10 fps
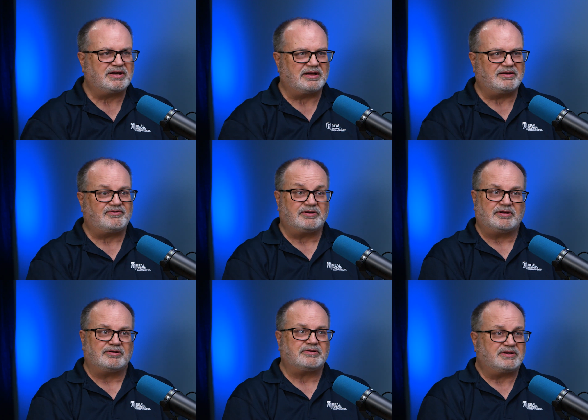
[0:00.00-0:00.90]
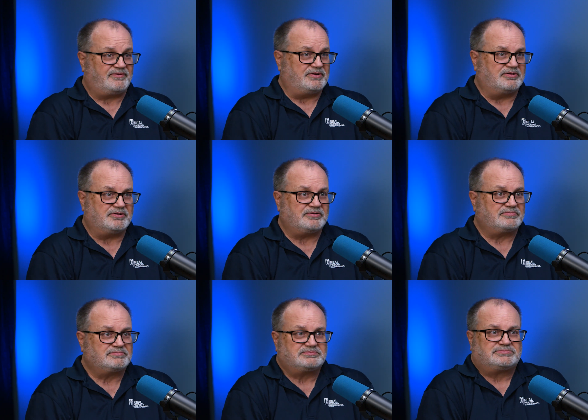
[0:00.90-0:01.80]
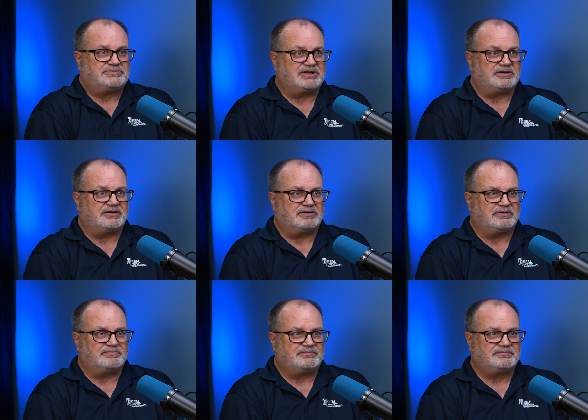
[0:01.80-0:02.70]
And if you do, then you're